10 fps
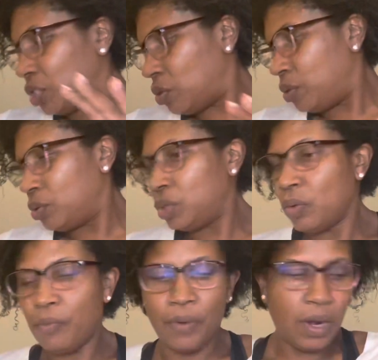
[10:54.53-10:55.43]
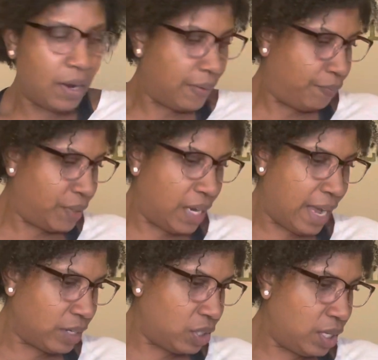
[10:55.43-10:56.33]
shown you so far, and
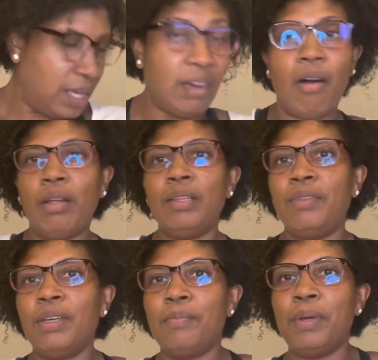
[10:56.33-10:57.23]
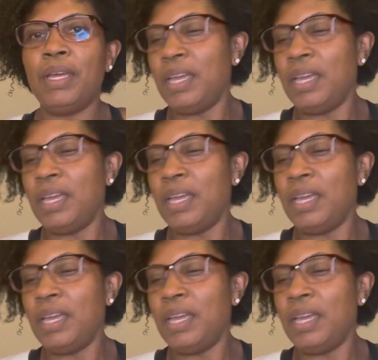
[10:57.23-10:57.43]
actually, yeah, all of them,